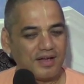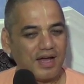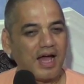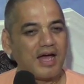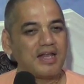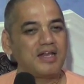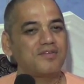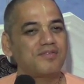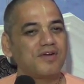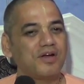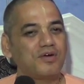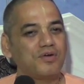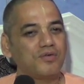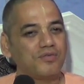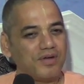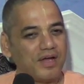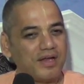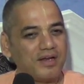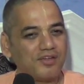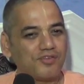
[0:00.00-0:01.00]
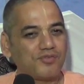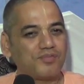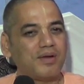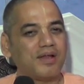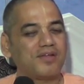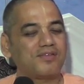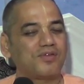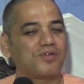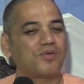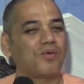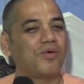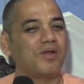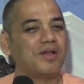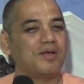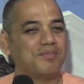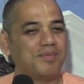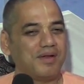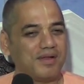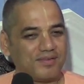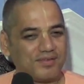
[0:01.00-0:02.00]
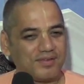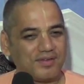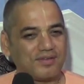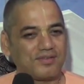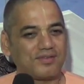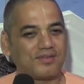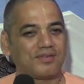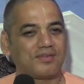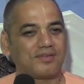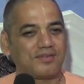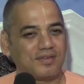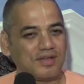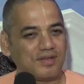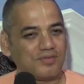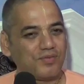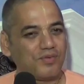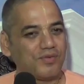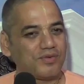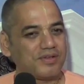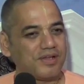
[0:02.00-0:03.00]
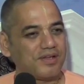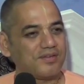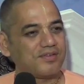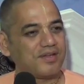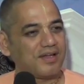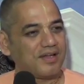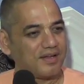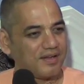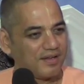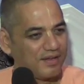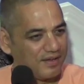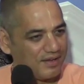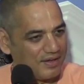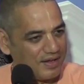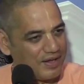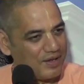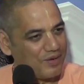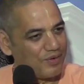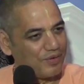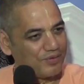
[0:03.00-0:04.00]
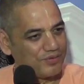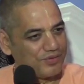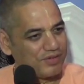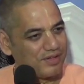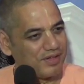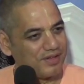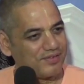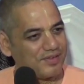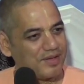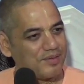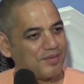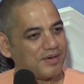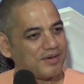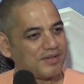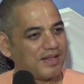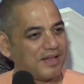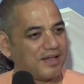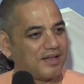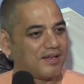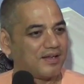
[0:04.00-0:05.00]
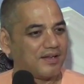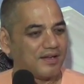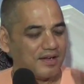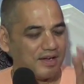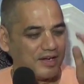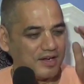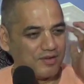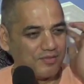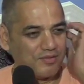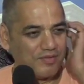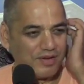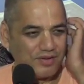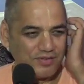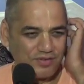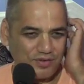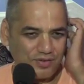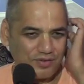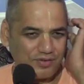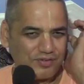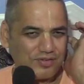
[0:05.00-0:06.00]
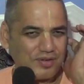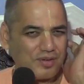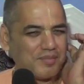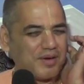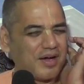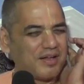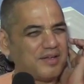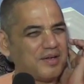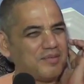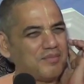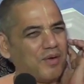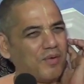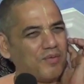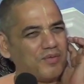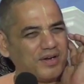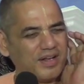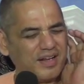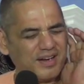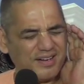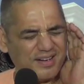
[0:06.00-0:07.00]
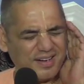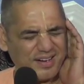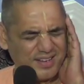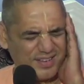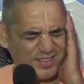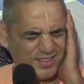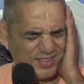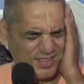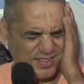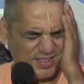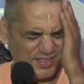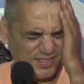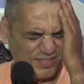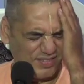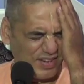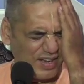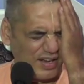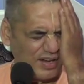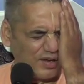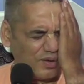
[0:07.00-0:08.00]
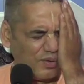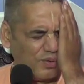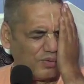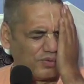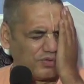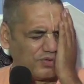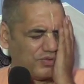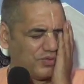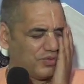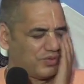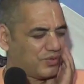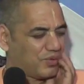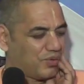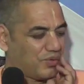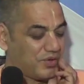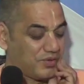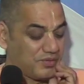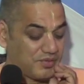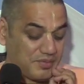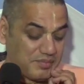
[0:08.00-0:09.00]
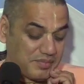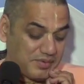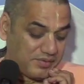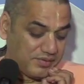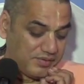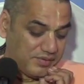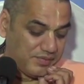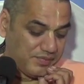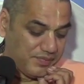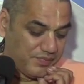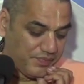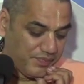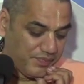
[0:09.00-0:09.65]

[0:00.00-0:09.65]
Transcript: And he went to various places, holy places. Therefore they say, here also they say, but it mentions some other mountain range where he goes to throw his weapons.